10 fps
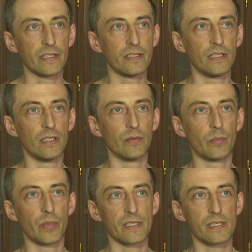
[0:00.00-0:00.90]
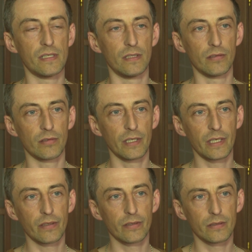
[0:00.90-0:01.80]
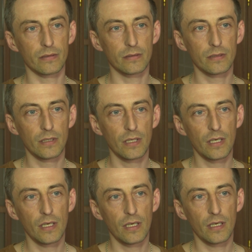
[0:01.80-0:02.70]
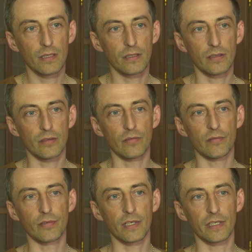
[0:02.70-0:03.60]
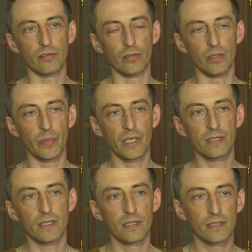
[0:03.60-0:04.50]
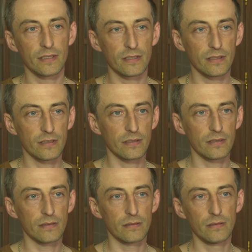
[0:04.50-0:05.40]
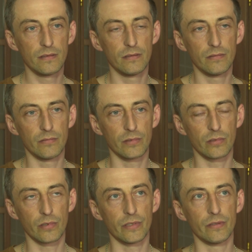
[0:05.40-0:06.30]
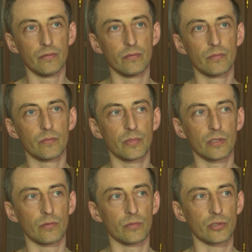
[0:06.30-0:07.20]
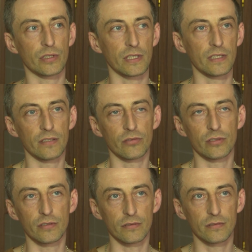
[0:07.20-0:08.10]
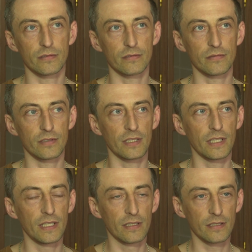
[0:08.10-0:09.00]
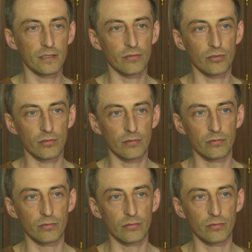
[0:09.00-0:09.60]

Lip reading: We sat in Kharkiv for about a week, hiding in the corridor. As a result, we tried to leave when we got tired of listening to explosions. Volunteers from Kharkiv helped us.